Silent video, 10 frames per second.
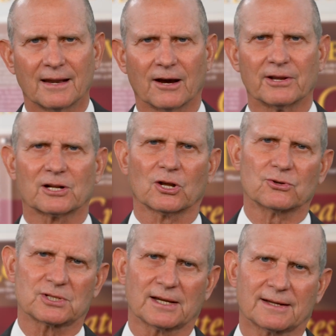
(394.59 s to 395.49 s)
Now, in
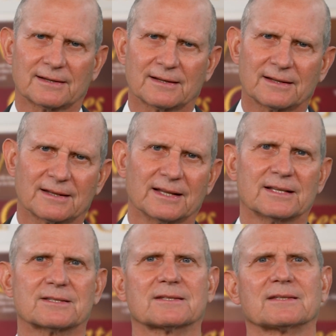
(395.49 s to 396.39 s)
closing,
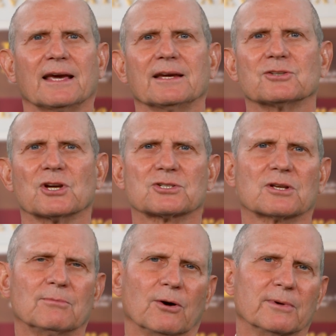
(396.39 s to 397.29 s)
let's take
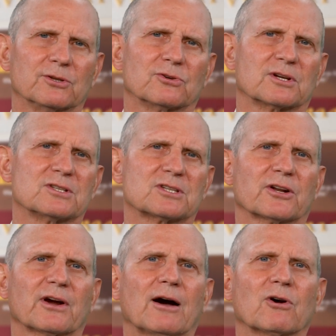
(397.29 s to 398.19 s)
just a moment to
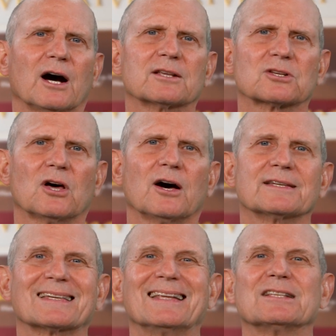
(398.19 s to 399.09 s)
consider how God's law
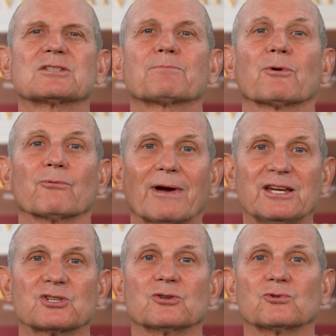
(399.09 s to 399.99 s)
is an
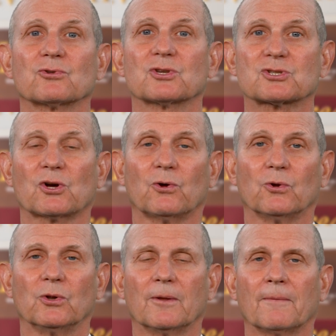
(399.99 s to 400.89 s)
inspiration to the
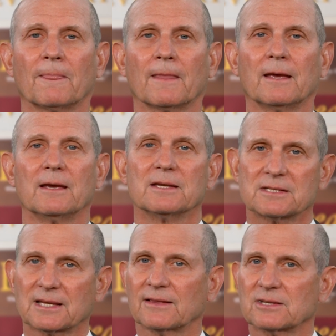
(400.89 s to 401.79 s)
soul.
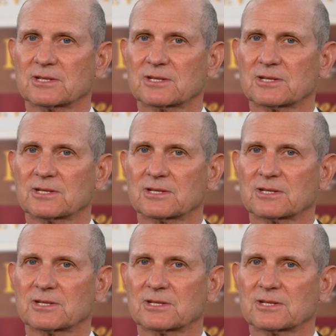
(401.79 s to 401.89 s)
Said the